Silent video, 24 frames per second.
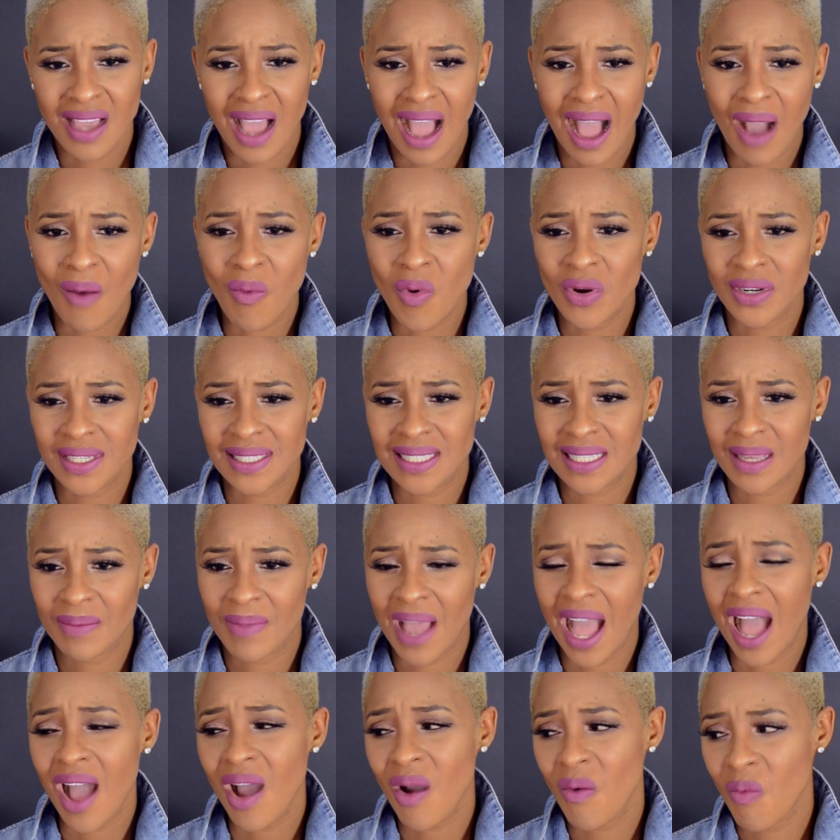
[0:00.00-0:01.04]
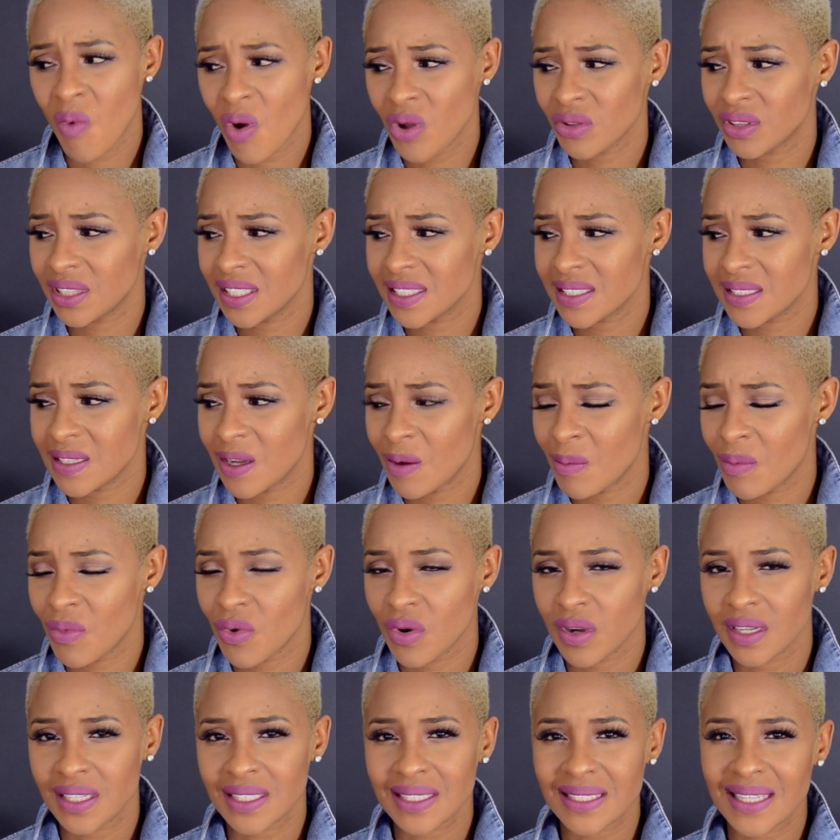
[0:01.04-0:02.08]
I wanted something, I don't want this no
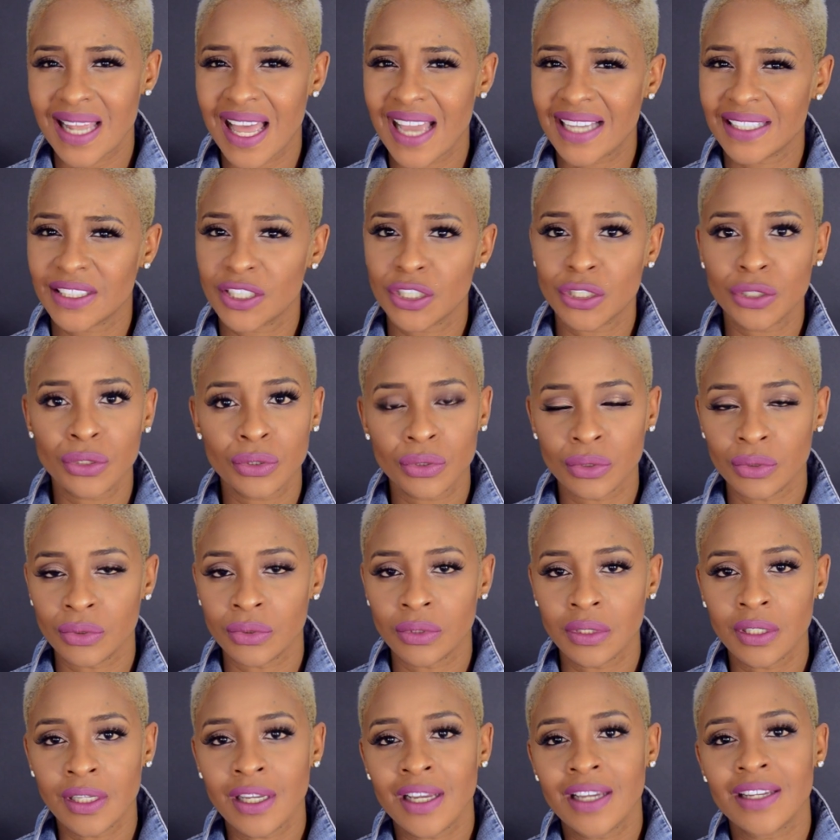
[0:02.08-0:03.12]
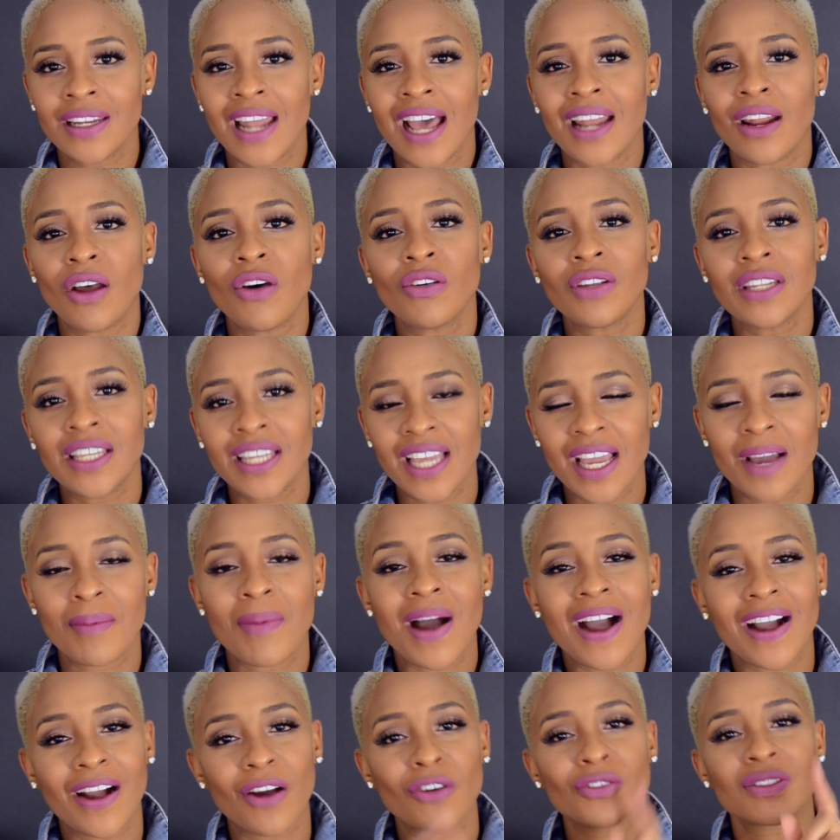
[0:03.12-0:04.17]
more. It's like, dude, not only am
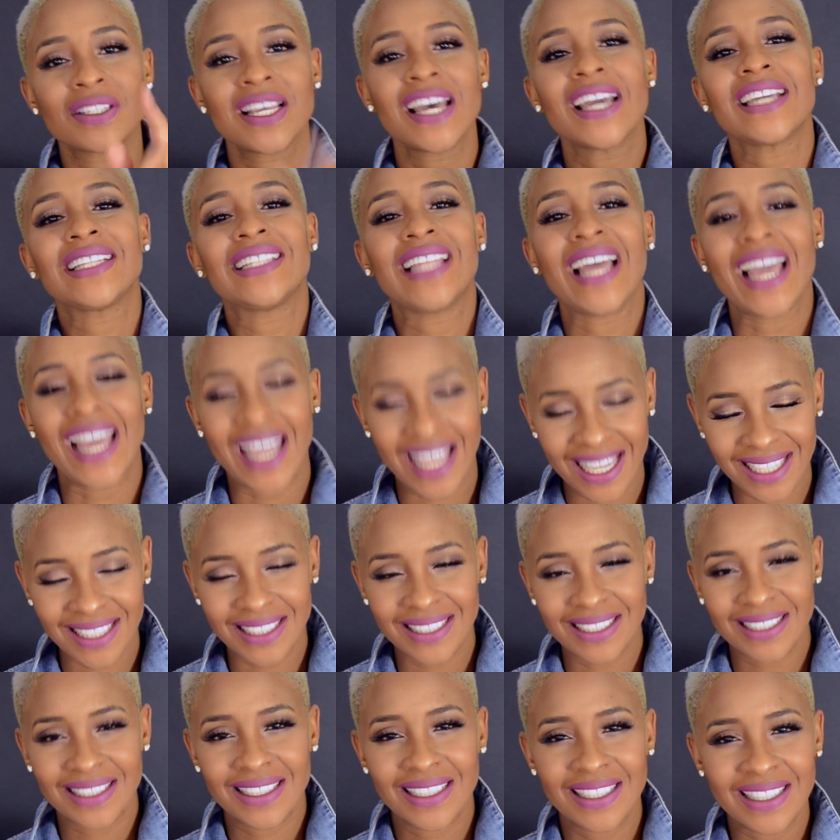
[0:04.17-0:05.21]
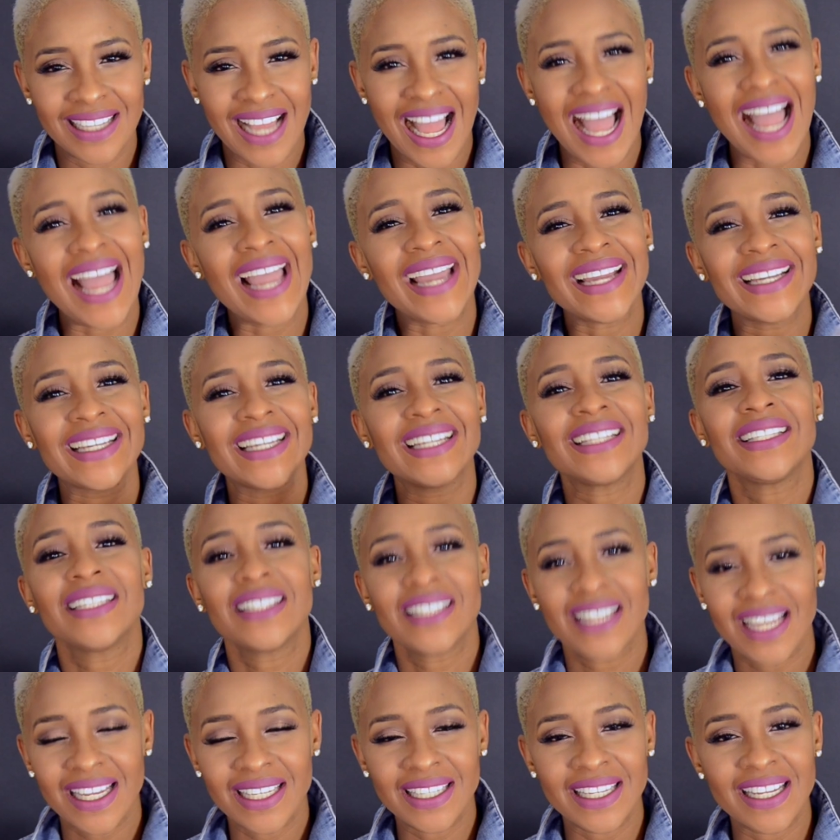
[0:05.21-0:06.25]
I going to take that, I ain't getting you
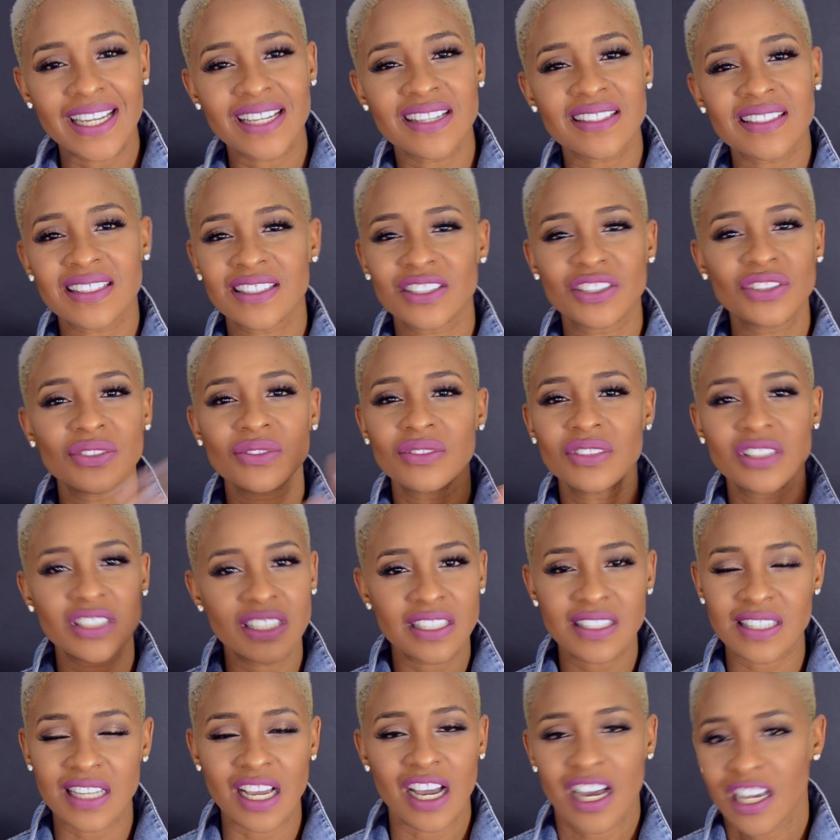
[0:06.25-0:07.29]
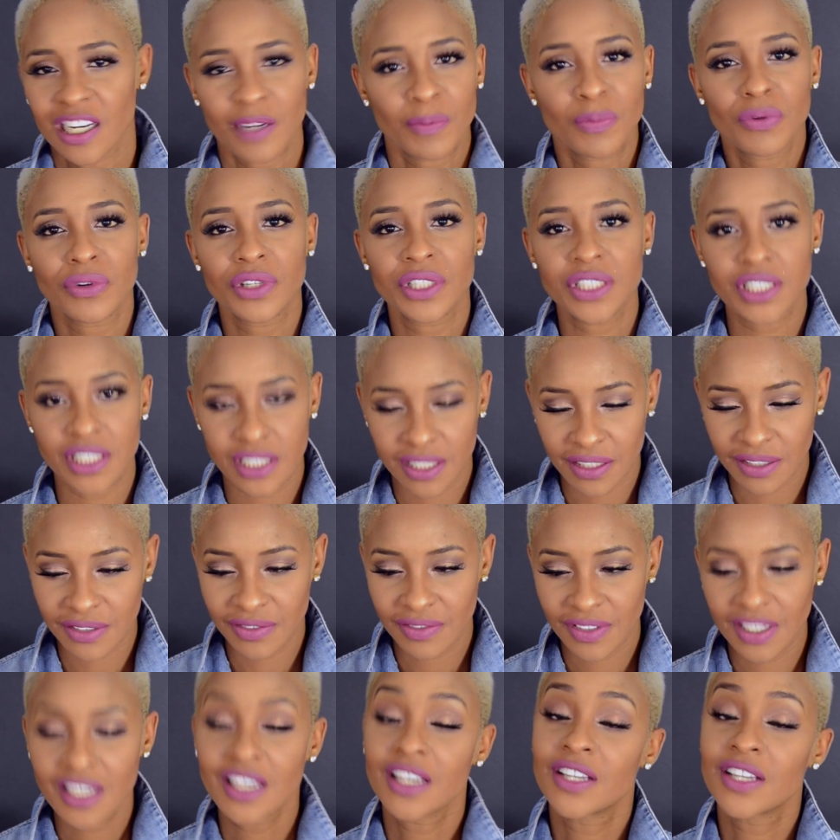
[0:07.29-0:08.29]
nothing else because you just unappreciative.